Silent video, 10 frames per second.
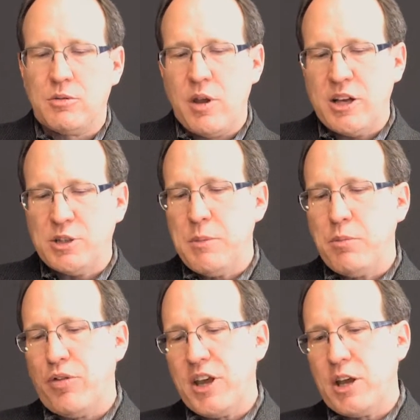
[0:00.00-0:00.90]
as people
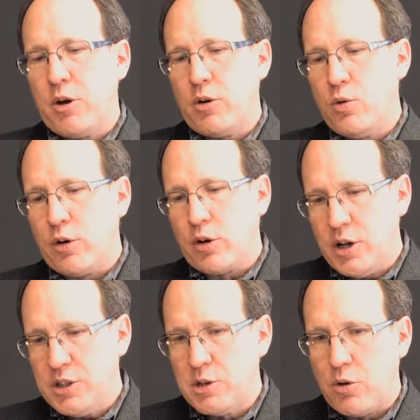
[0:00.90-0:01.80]
think about who their
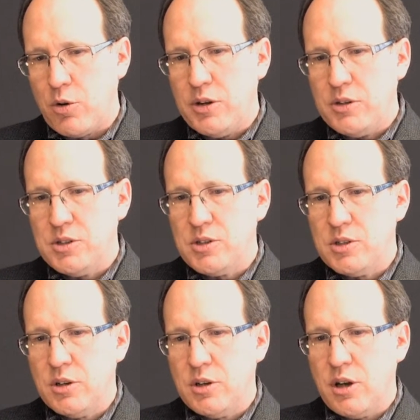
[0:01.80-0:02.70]
customer is
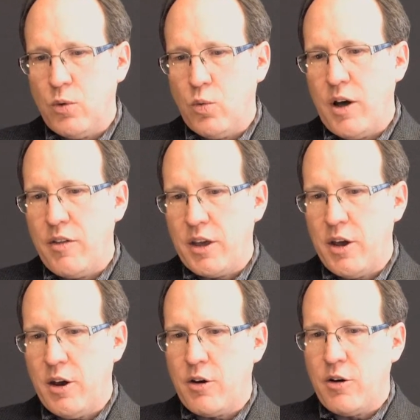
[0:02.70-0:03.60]
and why they
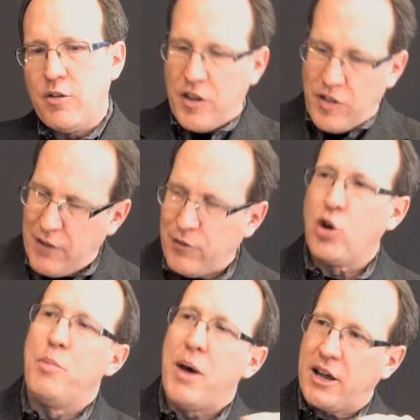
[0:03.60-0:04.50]
care, they then have to go
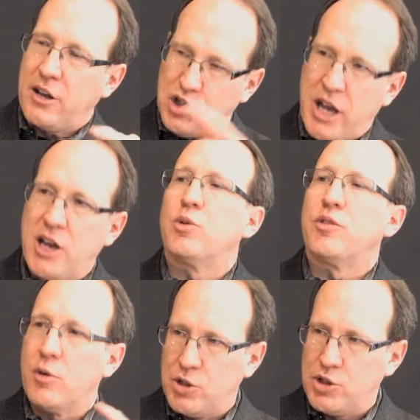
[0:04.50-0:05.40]
back and change what
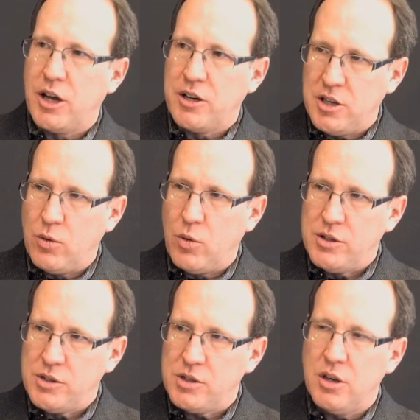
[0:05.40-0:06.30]
the original idea
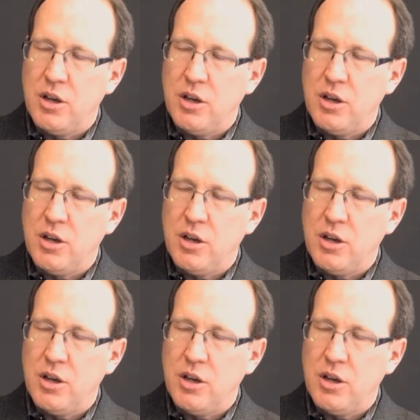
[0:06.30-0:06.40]
was.